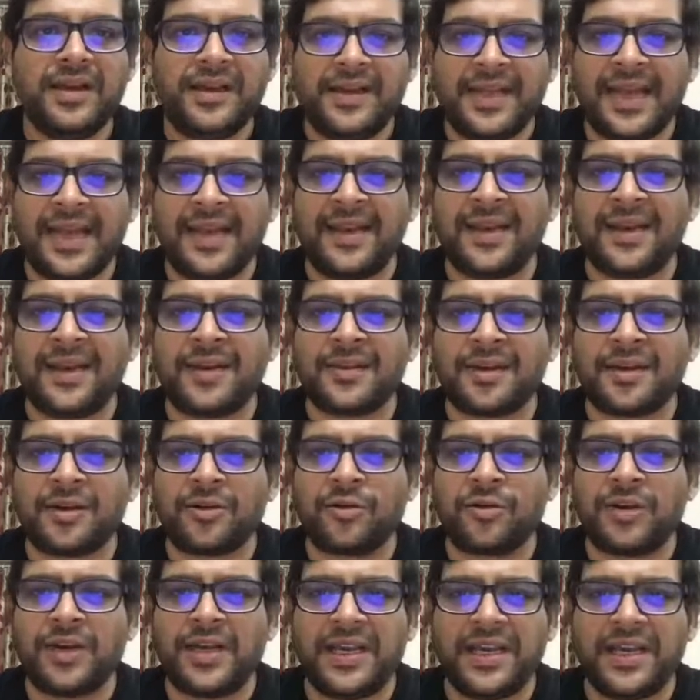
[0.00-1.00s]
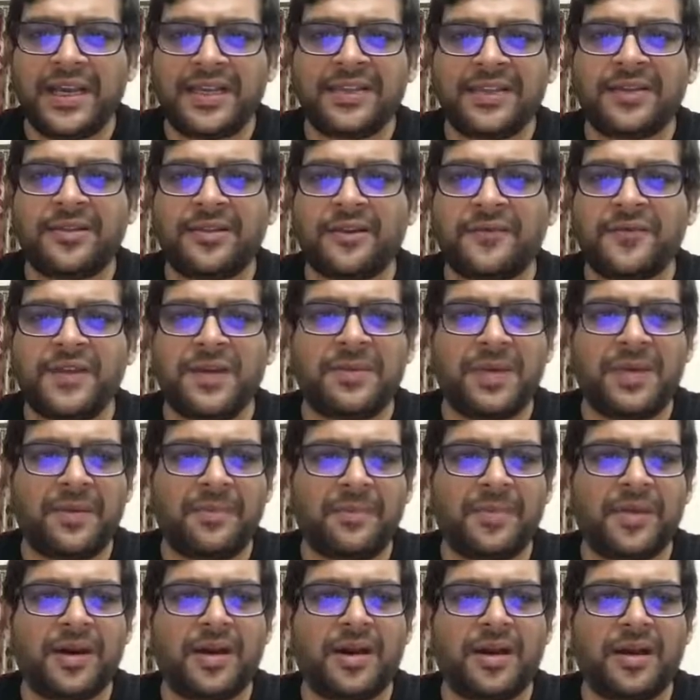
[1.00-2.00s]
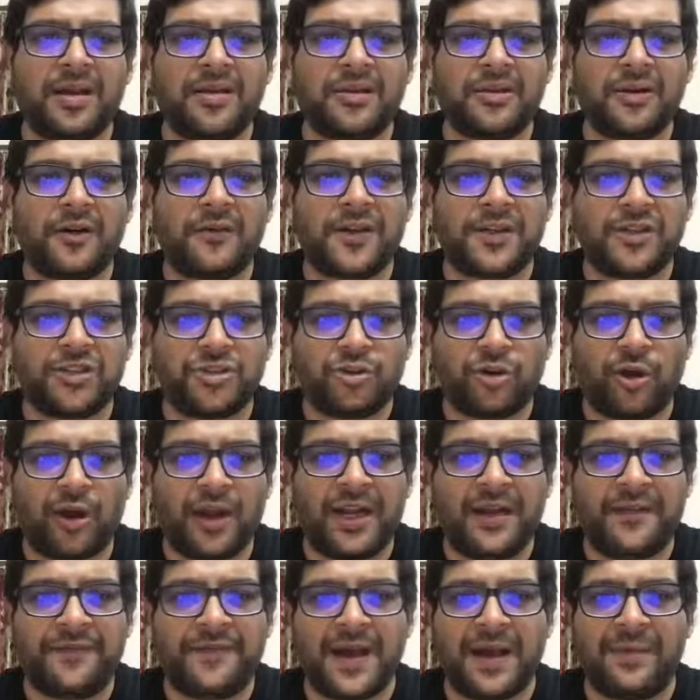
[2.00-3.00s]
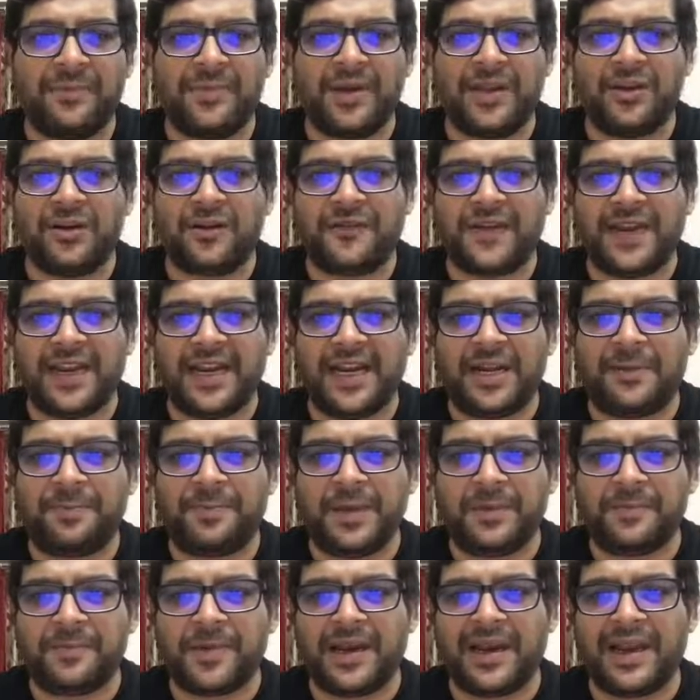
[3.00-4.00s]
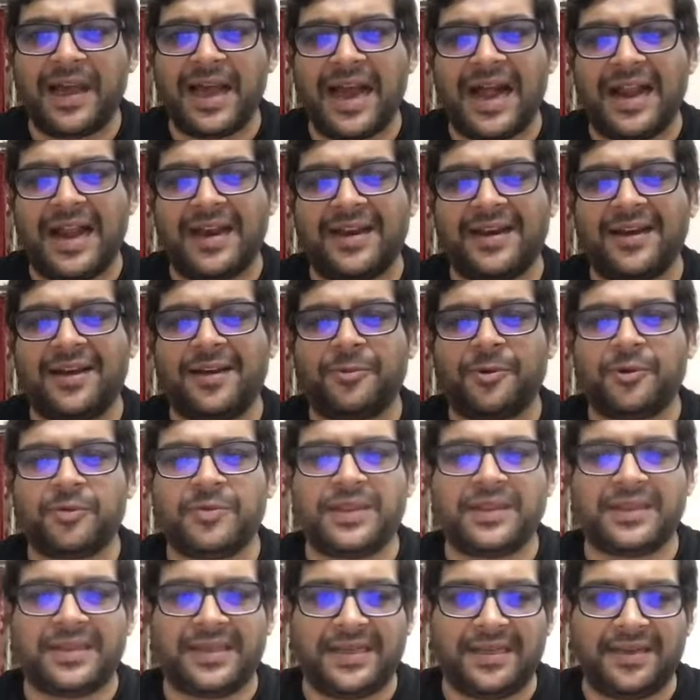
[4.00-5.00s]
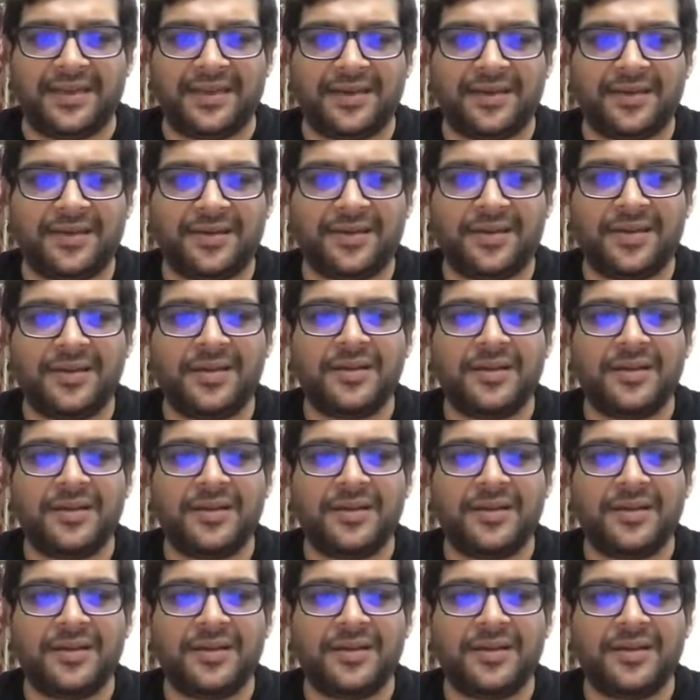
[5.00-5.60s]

10 years ago, ages of the members of a joint family of 8 people added up to be 3 years.